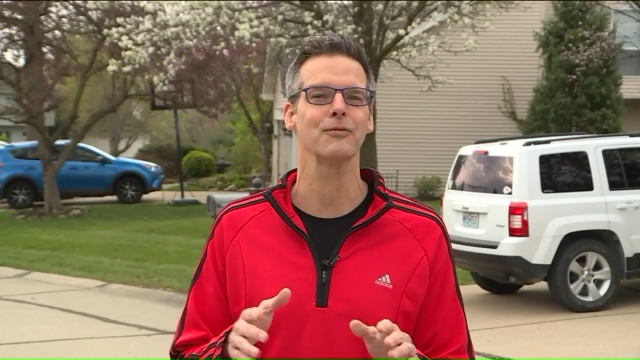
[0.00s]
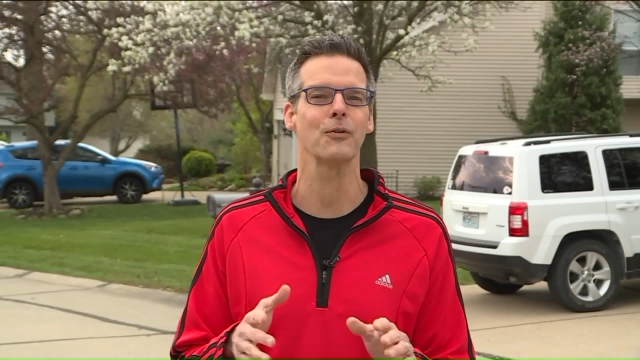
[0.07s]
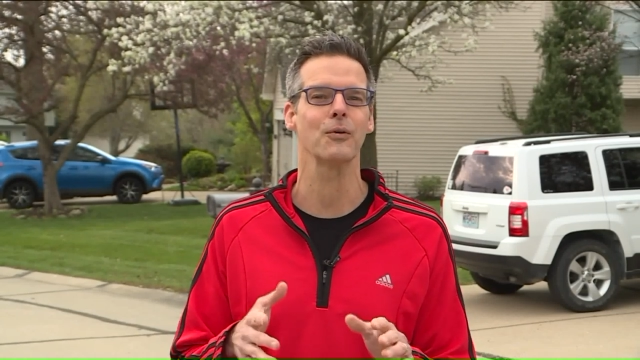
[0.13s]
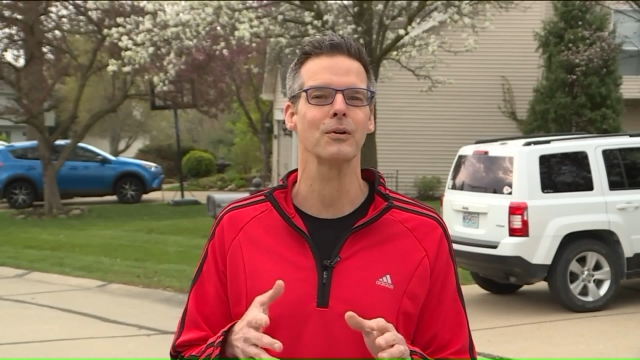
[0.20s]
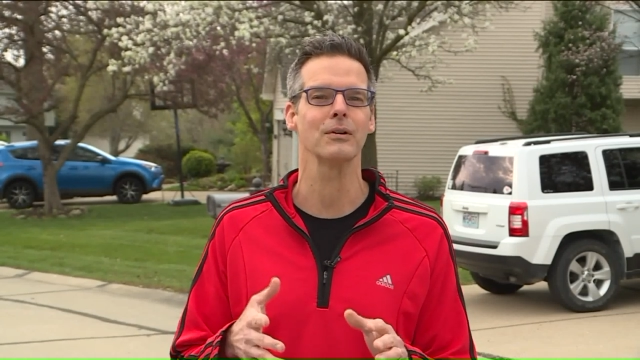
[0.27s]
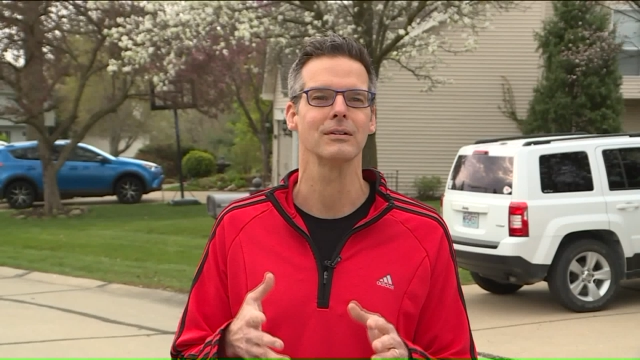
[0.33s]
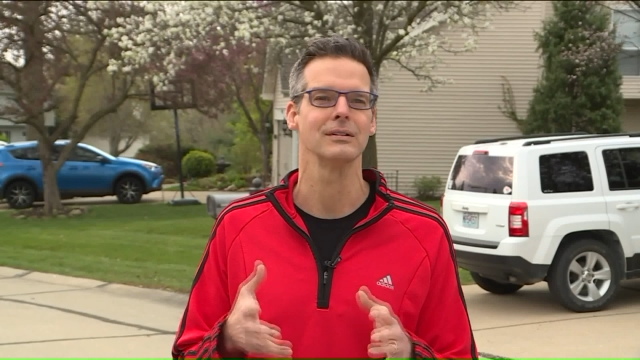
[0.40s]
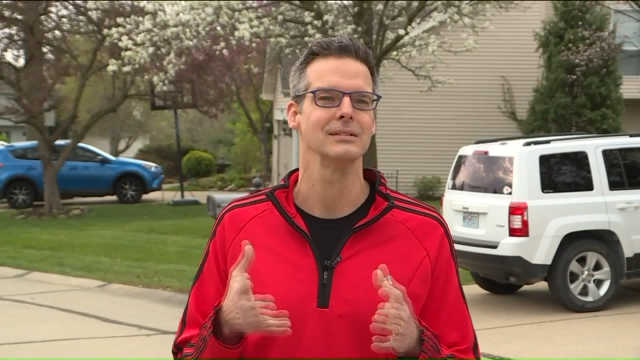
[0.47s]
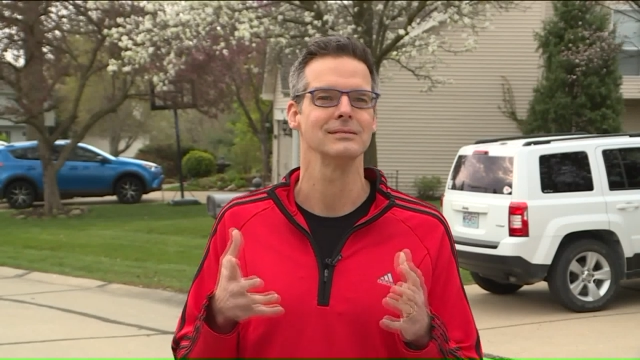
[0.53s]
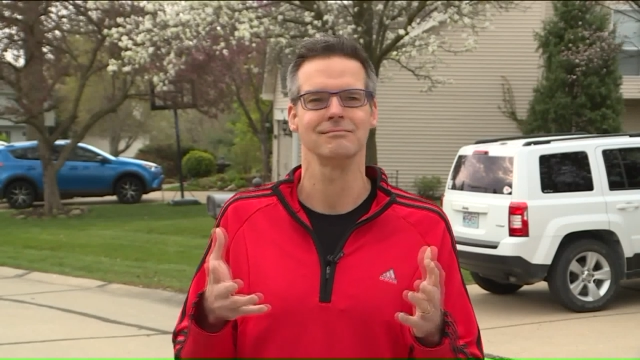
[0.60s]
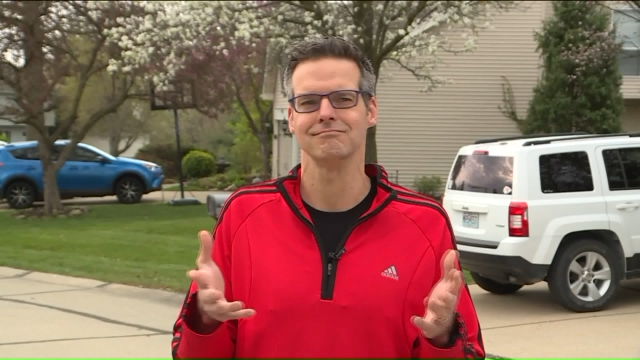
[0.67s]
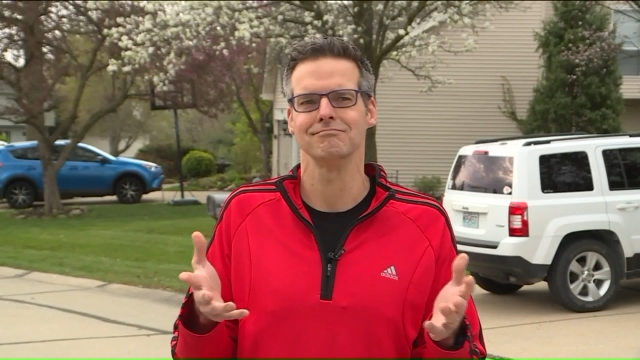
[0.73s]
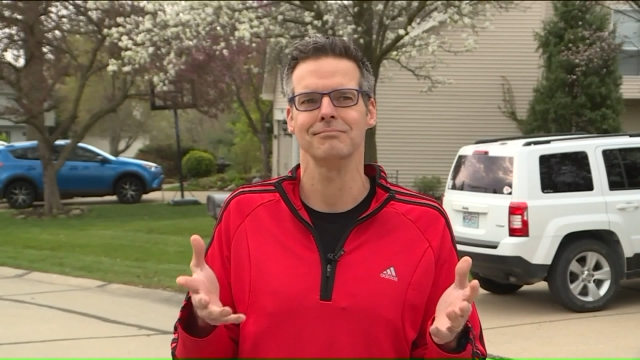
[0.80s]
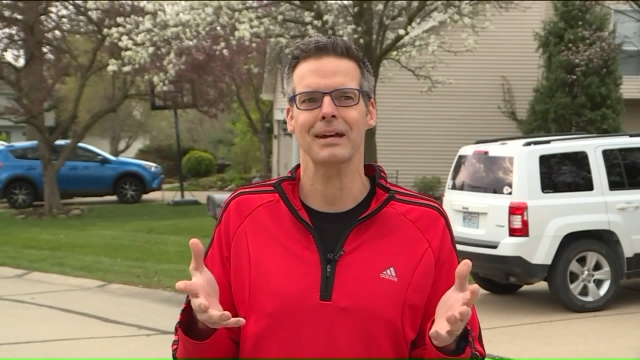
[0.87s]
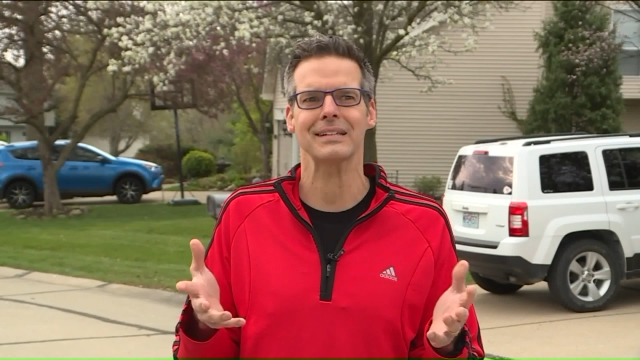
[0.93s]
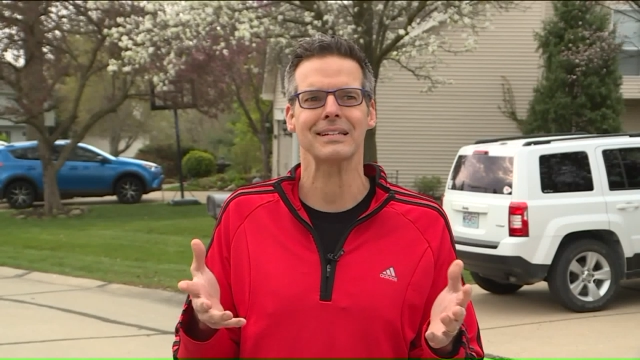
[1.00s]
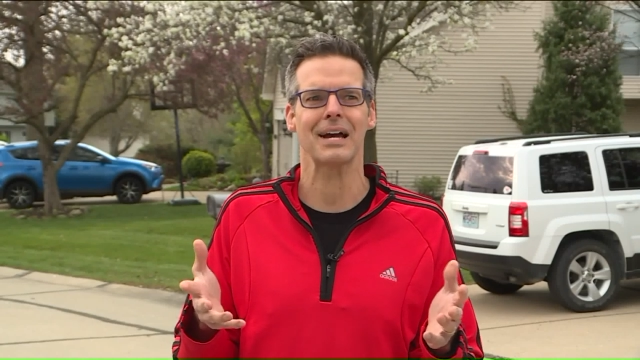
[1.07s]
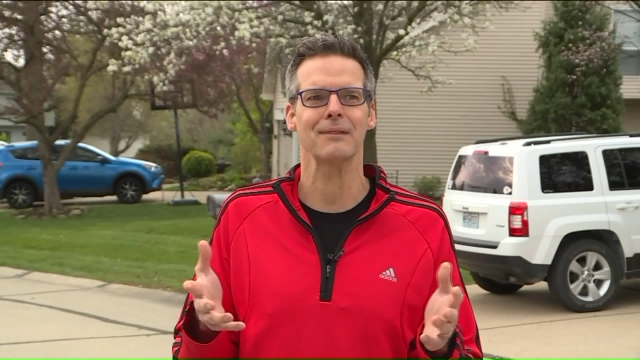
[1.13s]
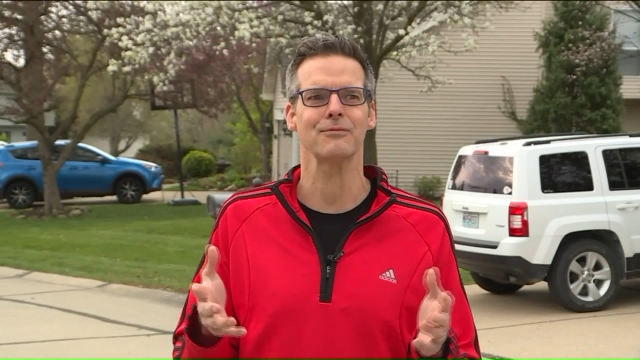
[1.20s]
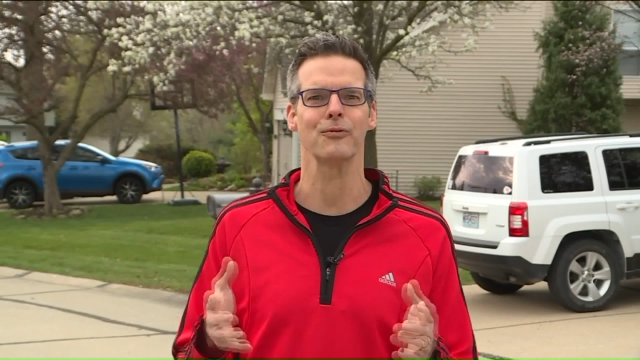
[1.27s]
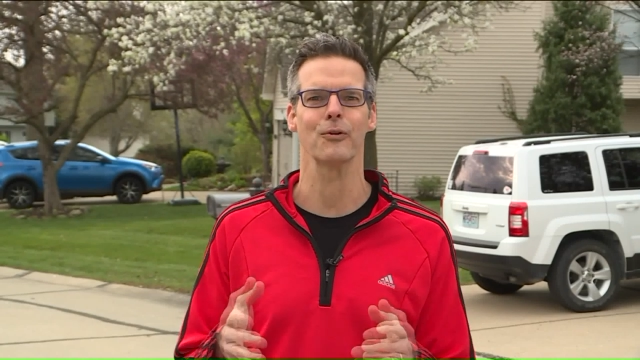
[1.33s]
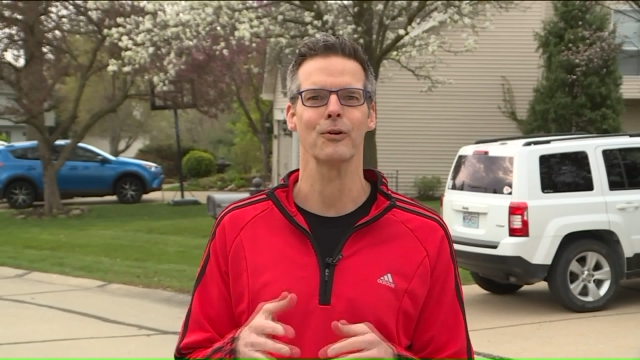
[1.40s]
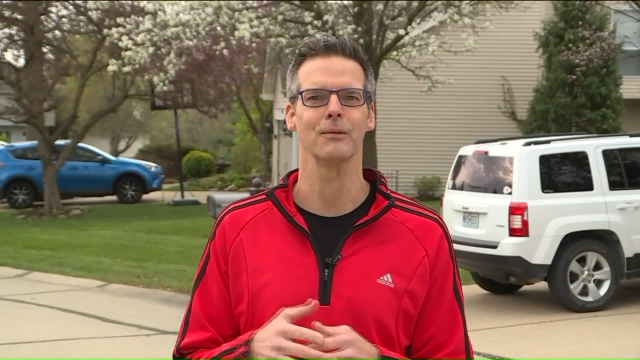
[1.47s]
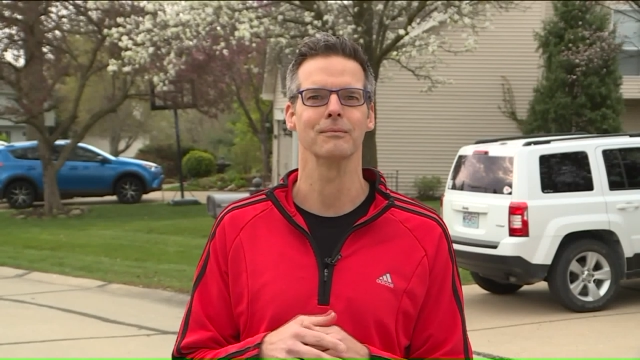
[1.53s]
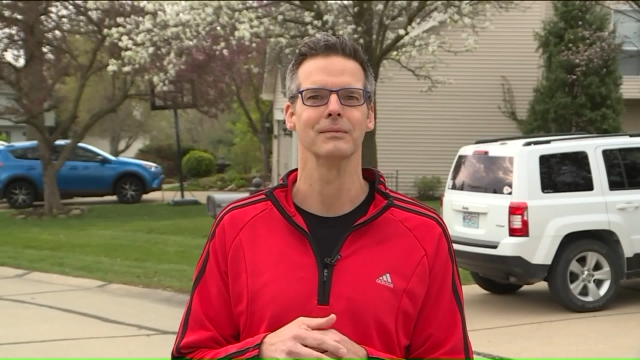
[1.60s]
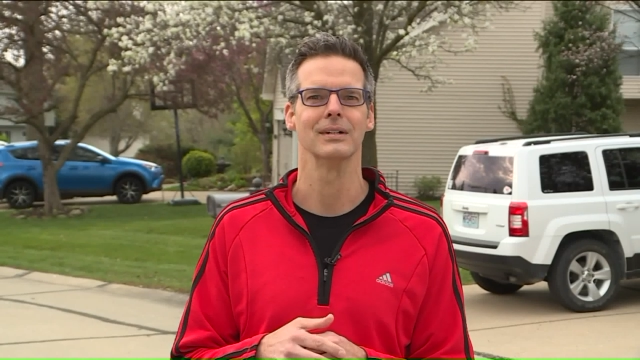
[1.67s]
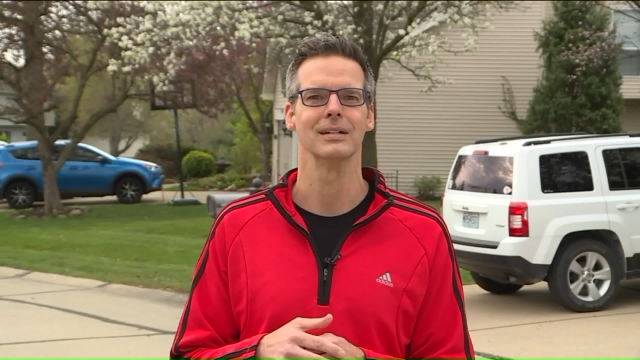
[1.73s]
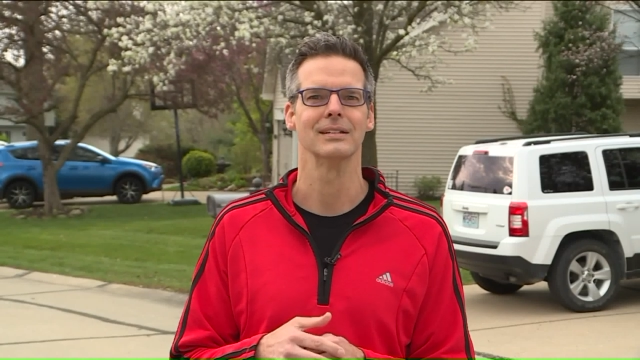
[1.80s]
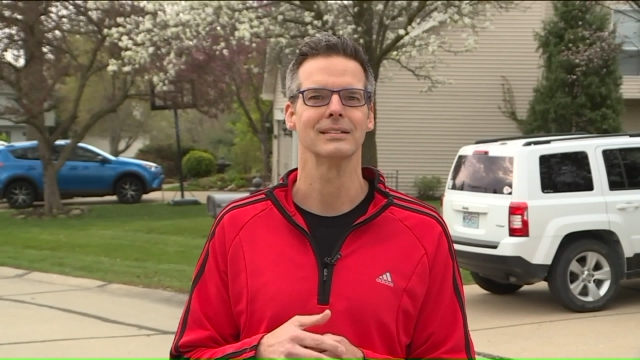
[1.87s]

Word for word: for, make time for them.